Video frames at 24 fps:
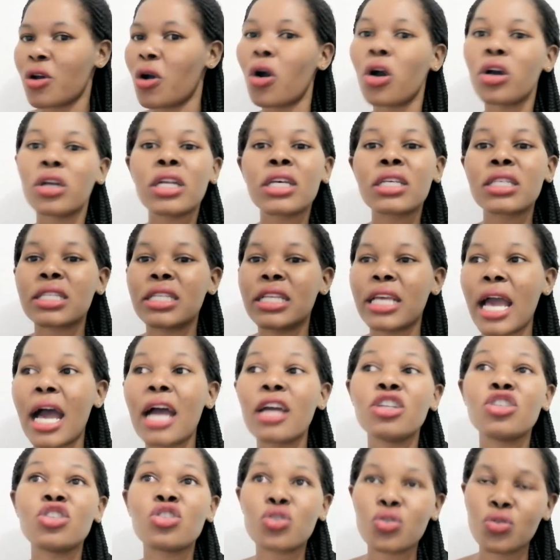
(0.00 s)
Honestly,
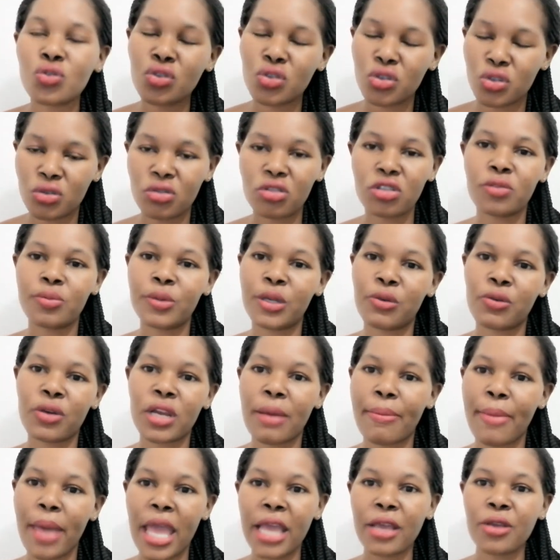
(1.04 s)
I choose not to speak when
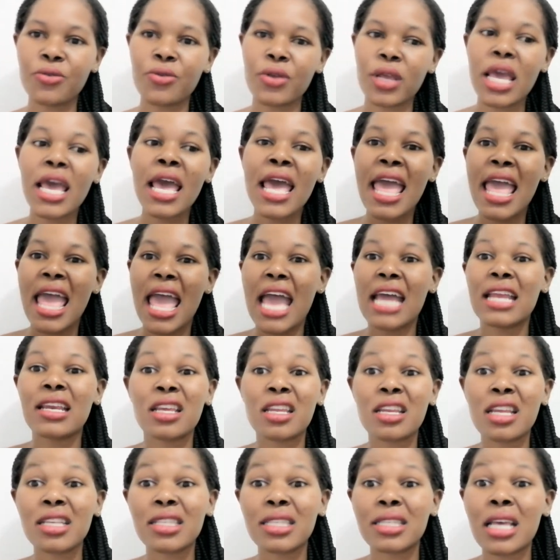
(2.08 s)
I'm angry, and
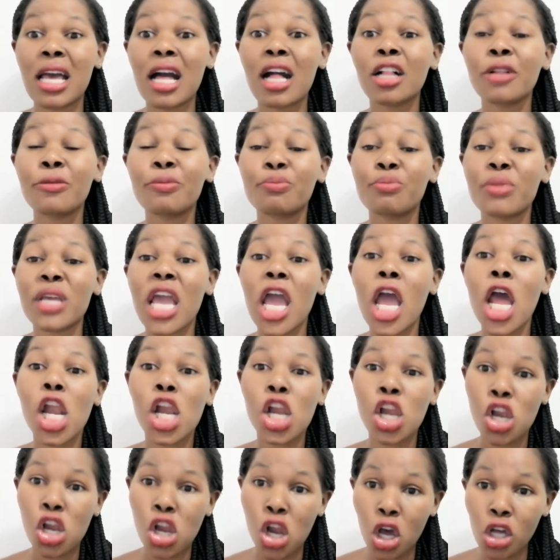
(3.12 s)
it has helped me
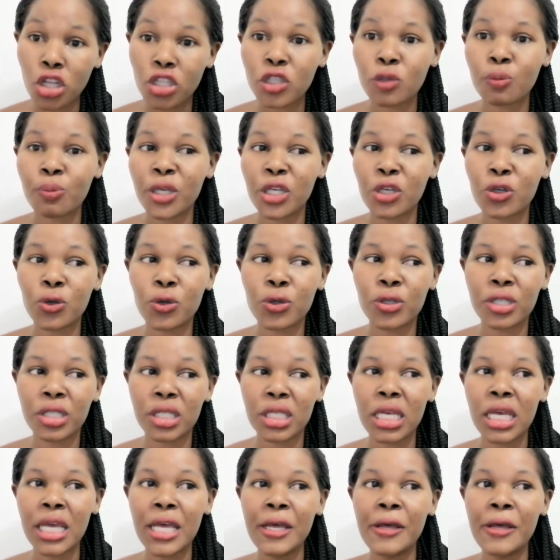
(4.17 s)
a lot, because